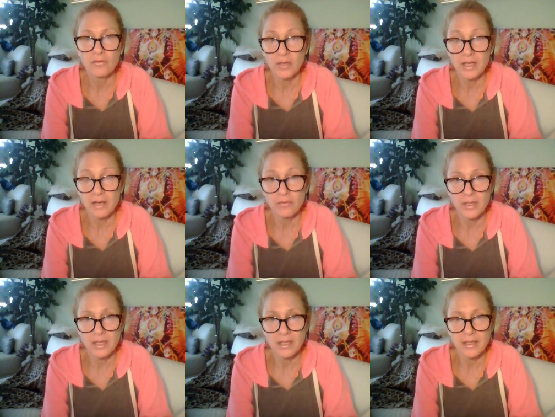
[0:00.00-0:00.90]
forty-nine
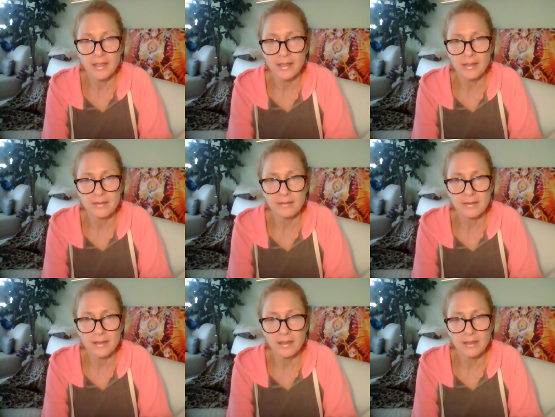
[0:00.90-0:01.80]
forty-nine is
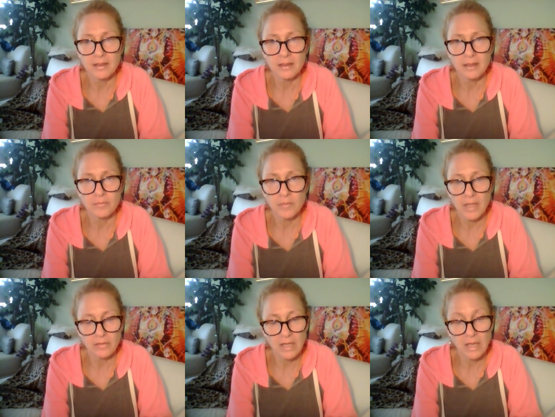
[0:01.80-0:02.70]
the um,
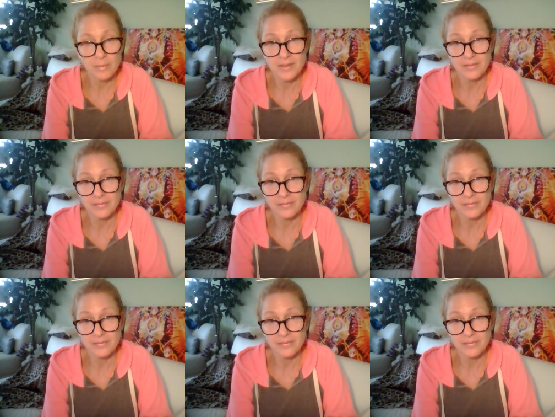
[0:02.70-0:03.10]
Nine of Cups.